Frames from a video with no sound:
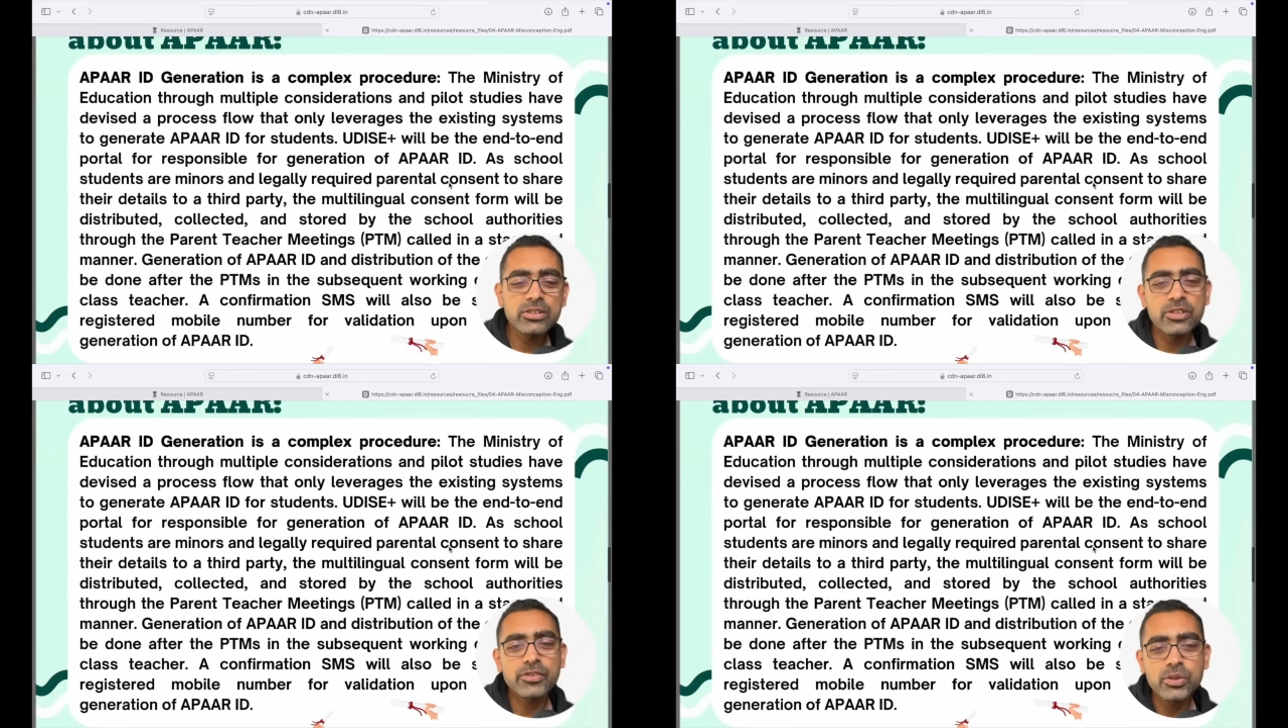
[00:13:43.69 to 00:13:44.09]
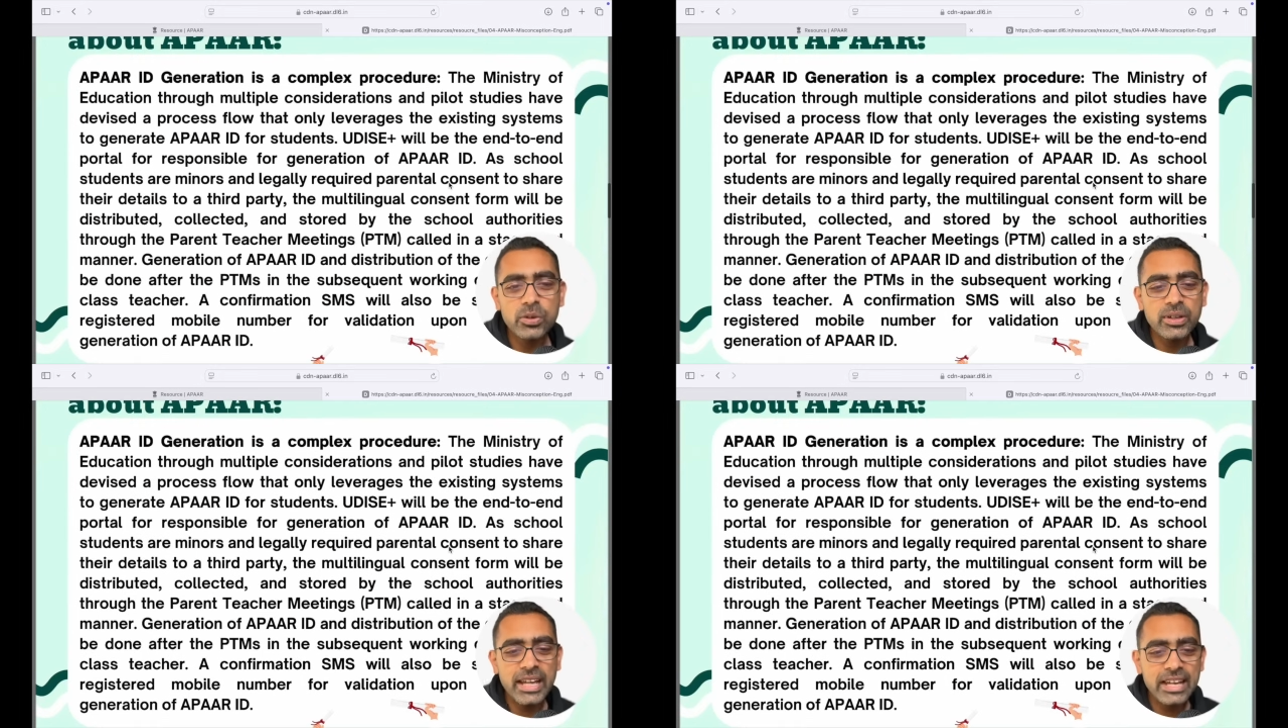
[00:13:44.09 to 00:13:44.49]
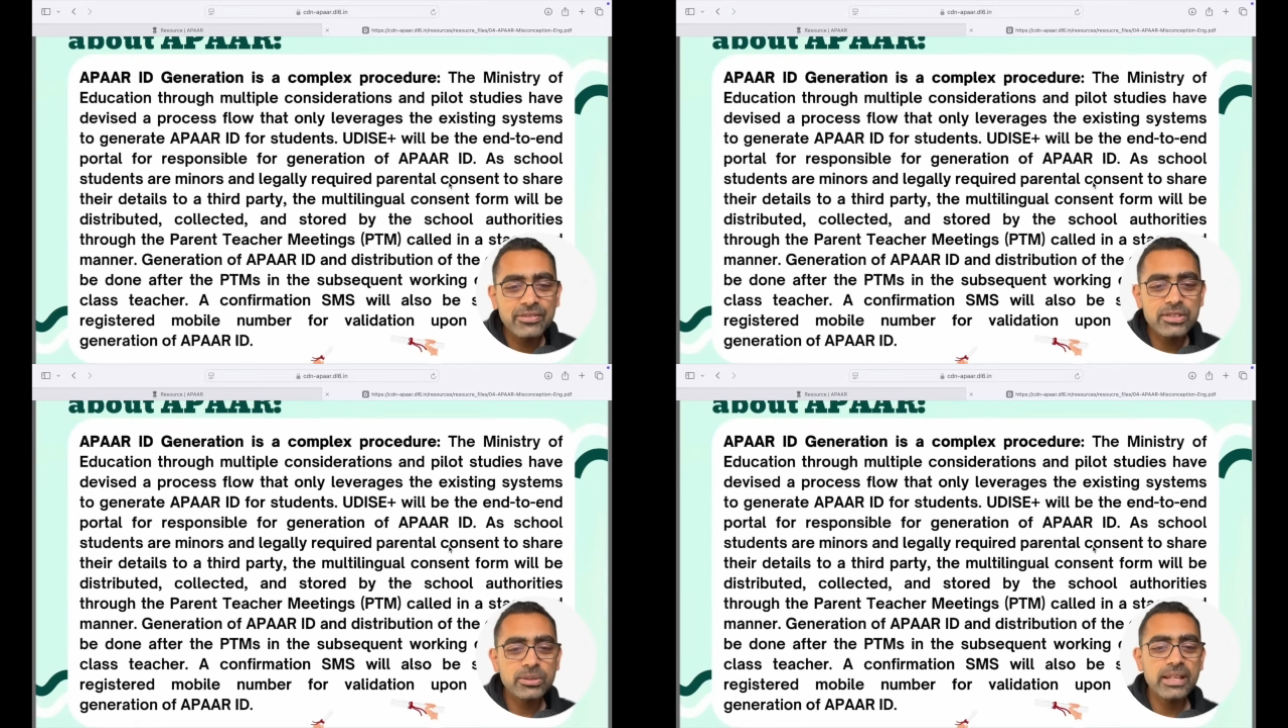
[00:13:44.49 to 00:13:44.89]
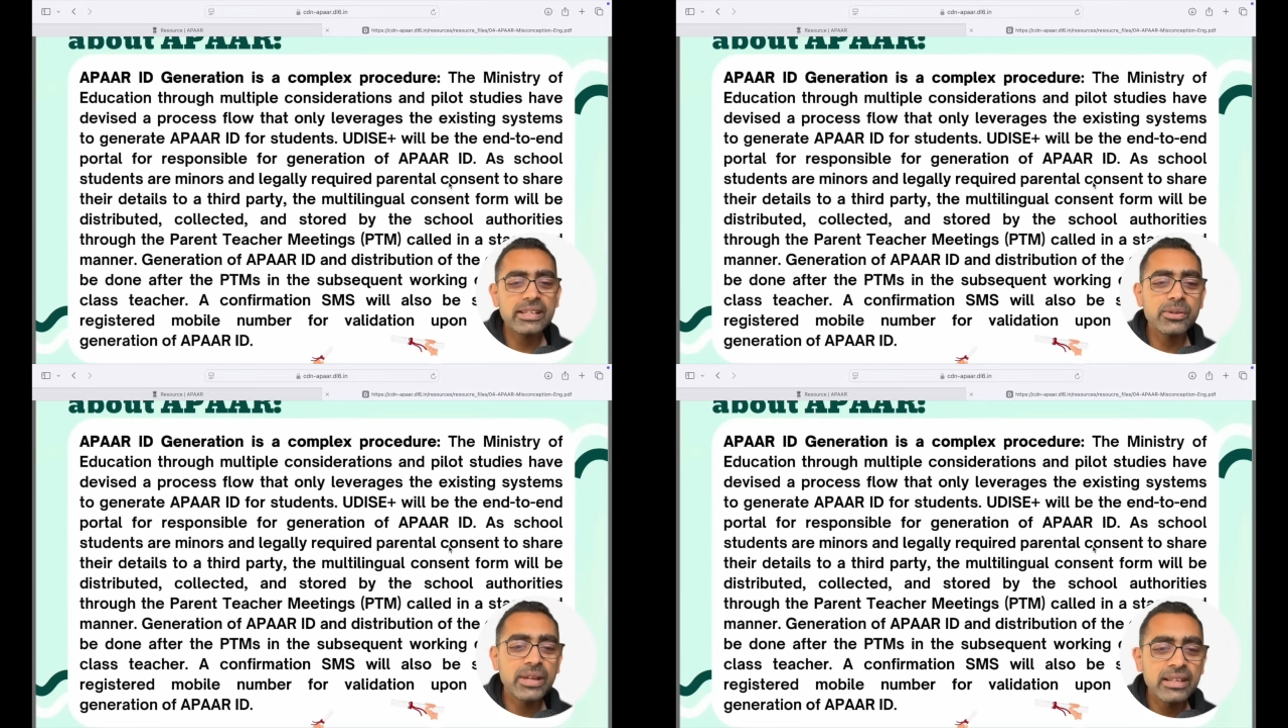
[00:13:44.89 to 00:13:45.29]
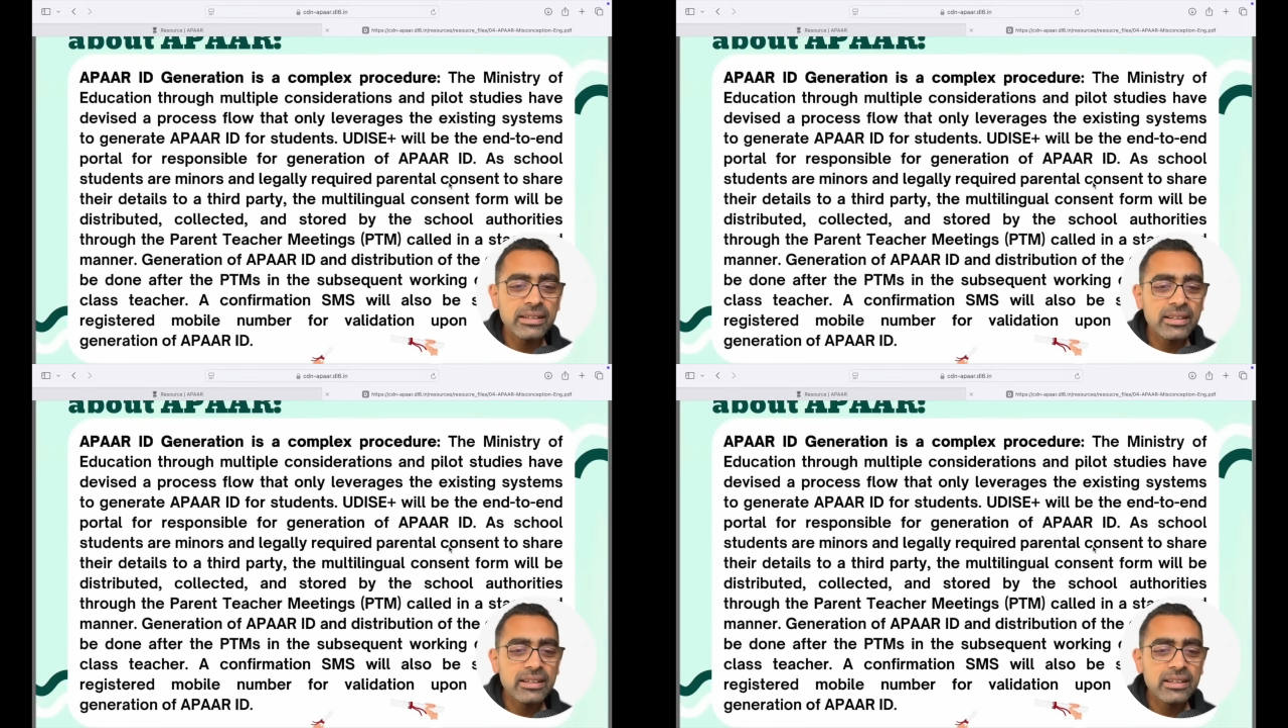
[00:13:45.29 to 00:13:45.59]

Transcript: So if you don't have, so then you can